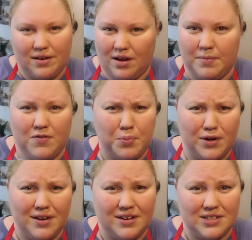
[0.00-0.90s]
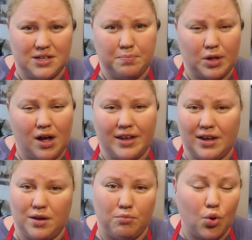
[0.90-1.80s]
Um, if you put it in a Ziploc, it
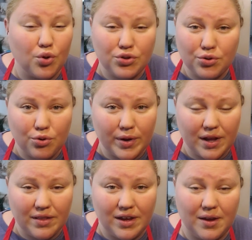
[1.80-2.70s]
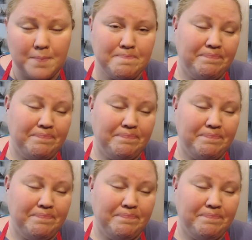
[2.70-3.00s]
can mold too quickly.